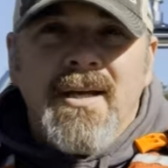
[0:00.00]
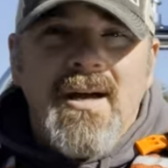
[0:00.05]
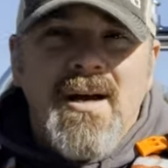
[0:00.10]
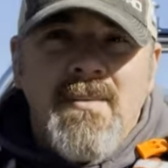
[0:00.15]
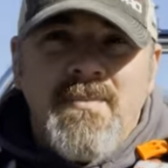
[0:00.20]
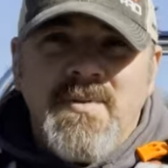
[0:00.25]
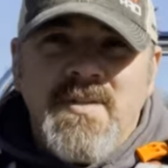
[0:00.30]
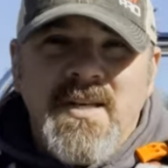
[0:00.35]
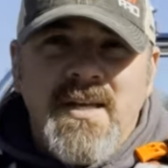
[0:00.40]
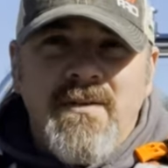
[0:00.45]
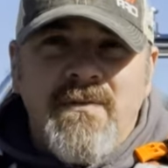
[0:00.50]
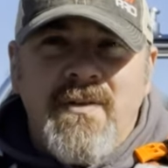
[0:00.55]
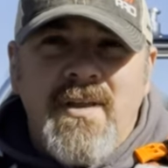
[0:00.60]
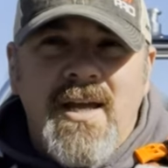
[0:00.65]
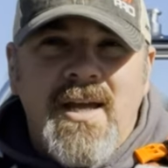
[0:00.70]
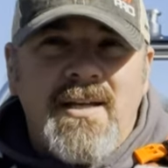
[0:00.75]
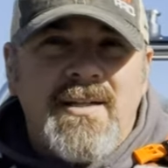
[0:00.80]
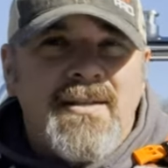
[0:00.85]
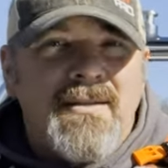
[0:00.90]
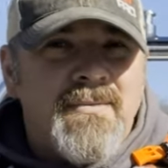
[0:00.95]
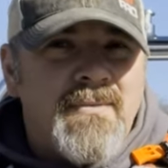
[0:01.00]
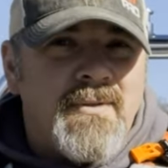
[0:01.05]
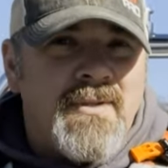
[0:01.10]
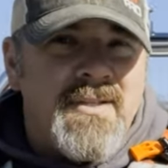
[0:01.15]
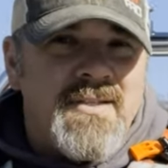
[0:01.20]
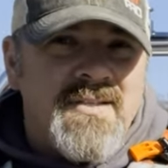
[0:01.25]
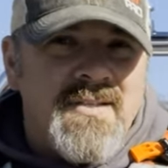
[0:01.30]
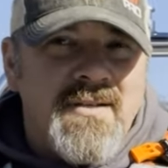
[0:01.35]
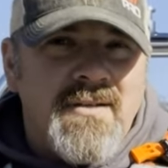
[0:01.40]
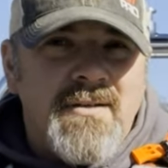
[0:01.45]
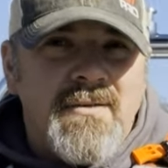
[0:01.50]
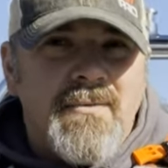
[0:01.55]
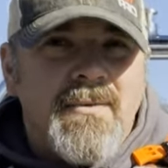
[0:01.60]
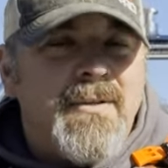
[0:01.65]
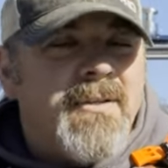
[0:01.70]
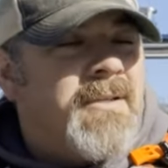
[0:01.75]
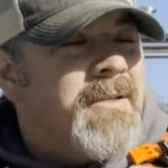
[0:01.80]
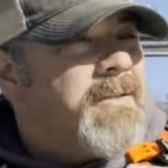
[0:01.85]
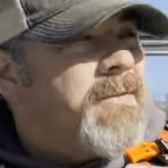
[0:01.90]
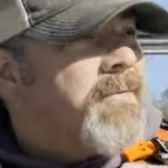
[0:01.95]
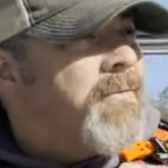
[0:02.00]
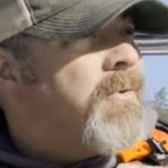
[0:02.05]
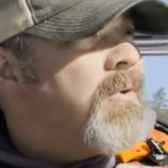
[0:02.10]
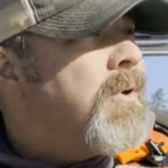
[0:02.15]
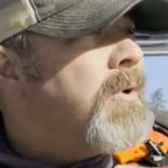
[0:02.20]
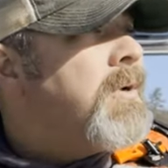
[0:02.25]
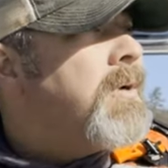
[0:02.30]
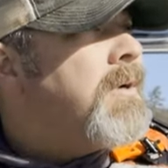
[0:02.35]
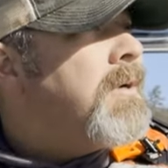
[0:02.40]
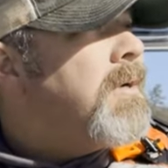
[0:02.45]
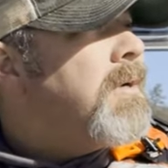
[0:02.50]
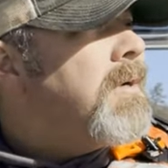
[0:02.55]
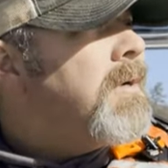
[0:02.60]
can compensate for that. That's what the steering wheel here is for.